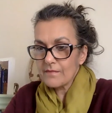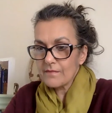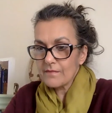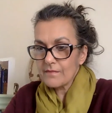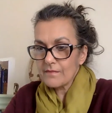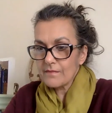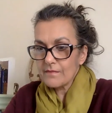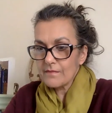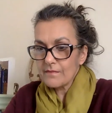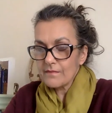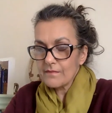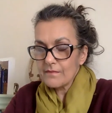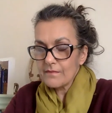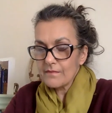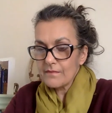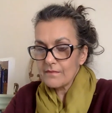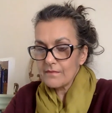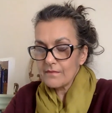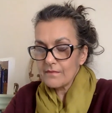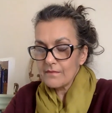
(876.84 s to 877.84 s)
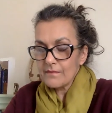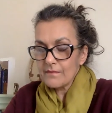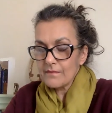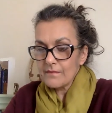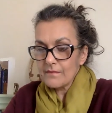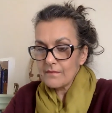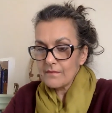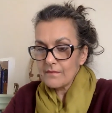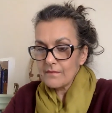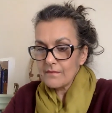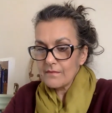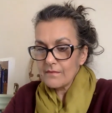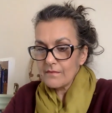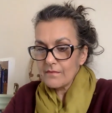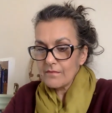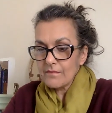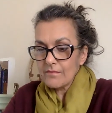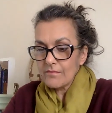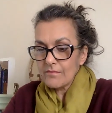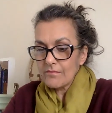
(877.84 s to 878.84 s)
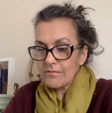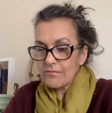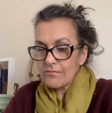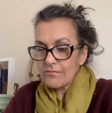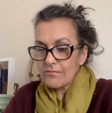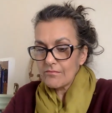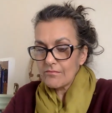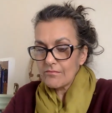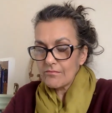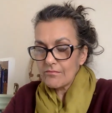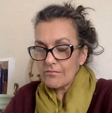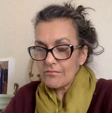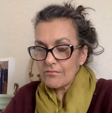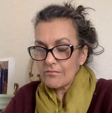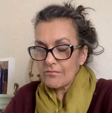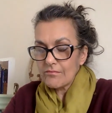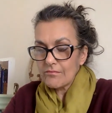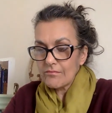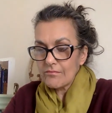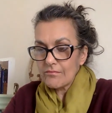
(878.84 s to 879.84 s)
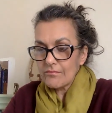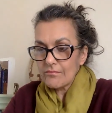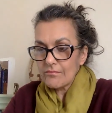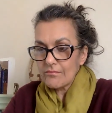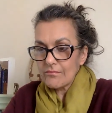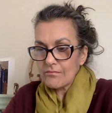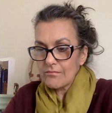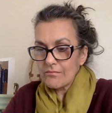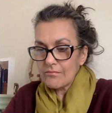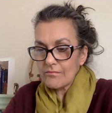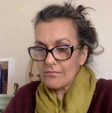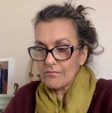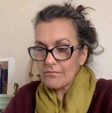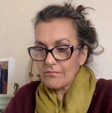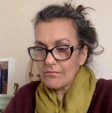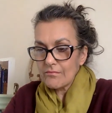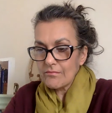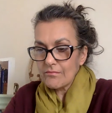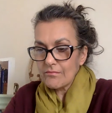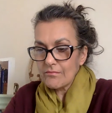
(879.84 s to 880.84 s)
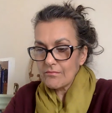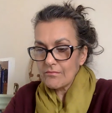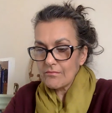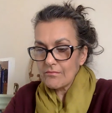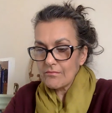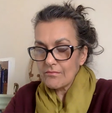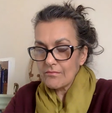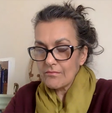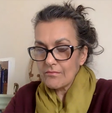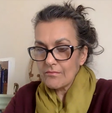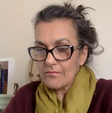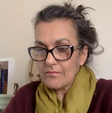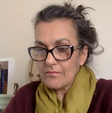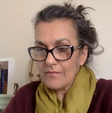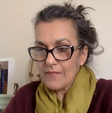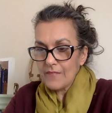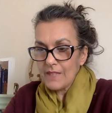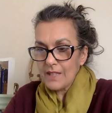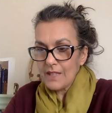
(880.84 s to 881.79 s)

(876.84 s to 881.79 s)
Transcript: No one is speaking in this clip.